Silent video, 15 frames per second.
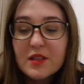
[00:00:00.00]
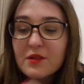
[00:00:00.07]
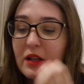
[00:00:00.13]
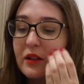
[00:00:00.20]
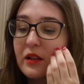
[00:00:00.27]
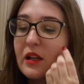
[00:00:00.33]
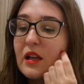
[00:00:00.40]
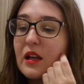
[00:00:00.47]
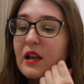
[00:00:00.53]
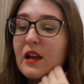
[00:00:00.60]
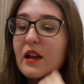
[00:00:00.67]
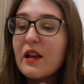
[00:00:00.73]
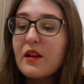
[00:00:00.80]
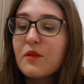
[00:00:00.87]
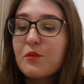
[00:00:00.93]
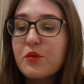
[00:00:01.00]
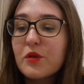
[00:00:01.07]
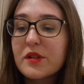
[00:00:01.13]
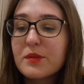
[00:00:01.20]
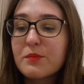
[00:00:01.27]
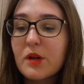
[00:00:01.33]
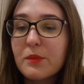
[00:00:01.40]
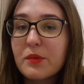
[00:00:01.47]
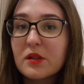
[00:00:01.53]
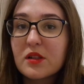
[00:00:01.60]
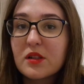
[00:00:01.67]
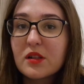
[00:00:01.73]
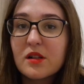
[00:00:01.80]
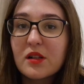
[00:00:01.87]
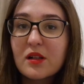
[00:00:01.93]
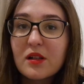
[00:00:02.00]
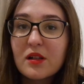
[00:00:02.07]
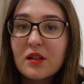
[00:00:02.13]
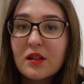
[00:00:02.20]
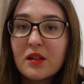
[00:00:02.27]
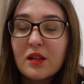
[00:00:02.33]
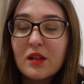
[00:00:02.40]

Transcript: It's like pretty popular.